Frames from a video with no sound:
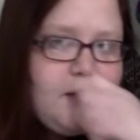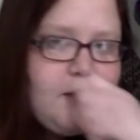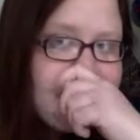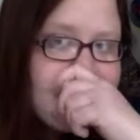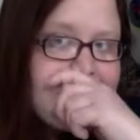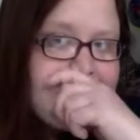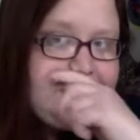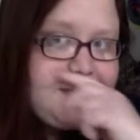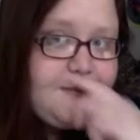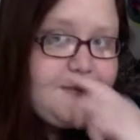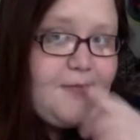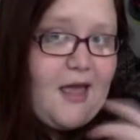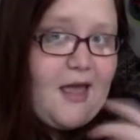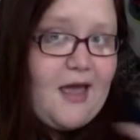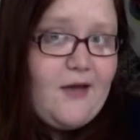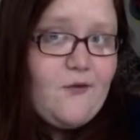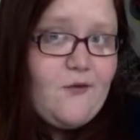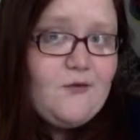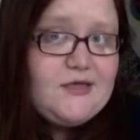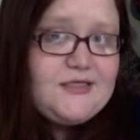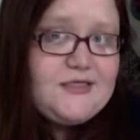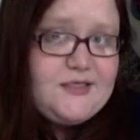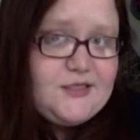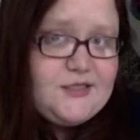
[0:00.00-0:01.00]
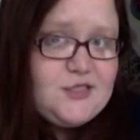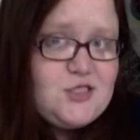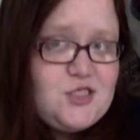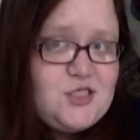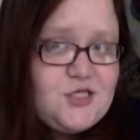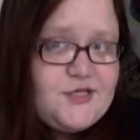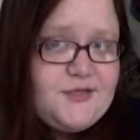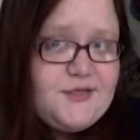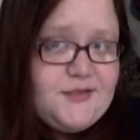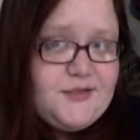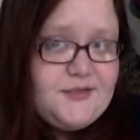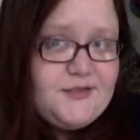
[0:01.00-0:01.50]
Some
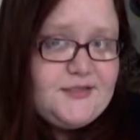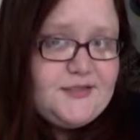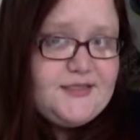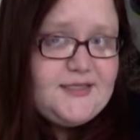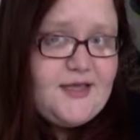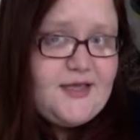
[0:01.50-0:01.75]
acquisitions